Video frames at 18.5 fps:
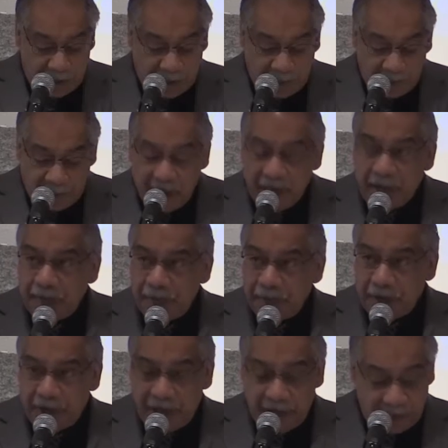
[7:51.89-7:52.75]
Men
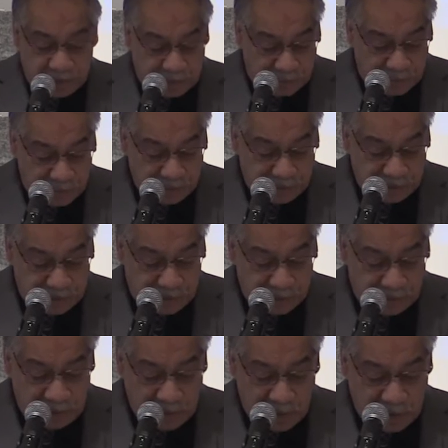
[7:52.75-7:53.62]
play a crucial
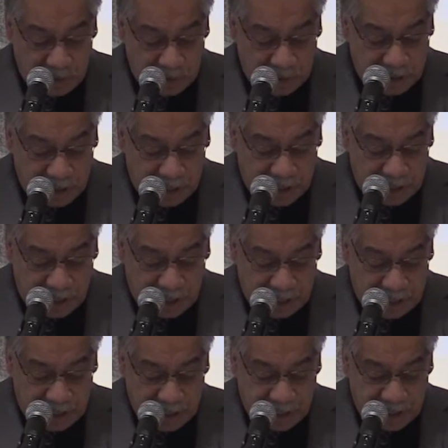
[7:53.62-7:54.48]
role
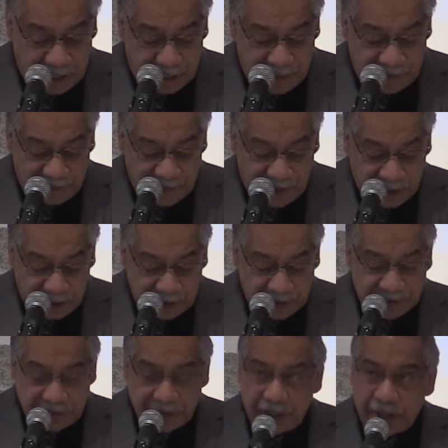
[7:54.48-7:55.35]
in ending
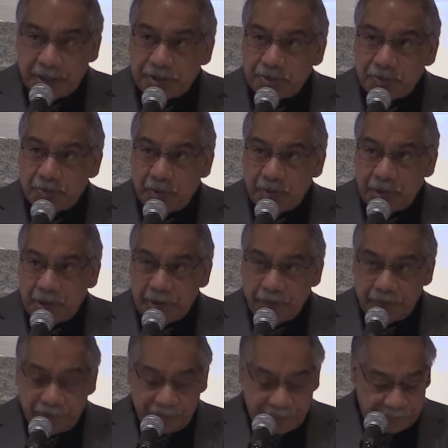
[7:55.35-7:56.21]
violence against
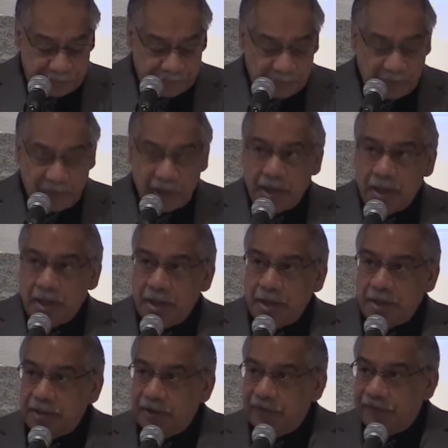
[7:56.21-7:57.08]
women.
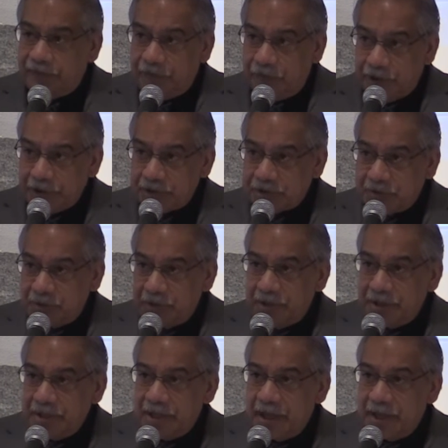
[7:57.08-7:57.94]
The first
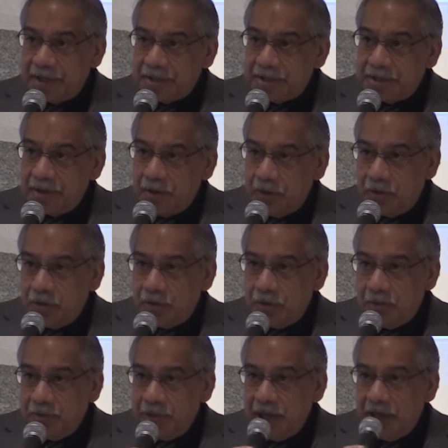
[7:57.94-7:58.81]
word in that
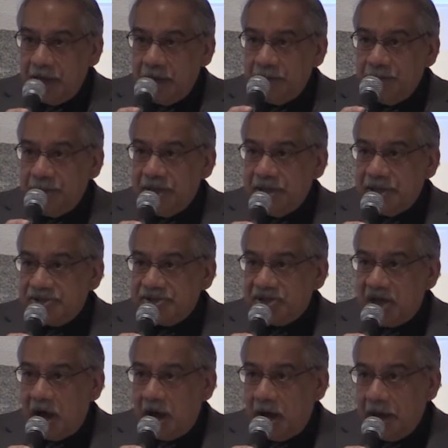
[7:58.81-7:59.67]
logo behind me
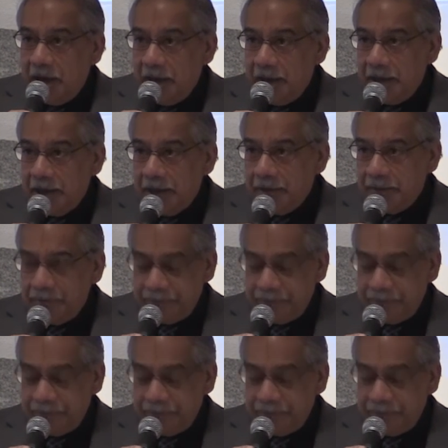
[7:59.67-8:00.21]
is I.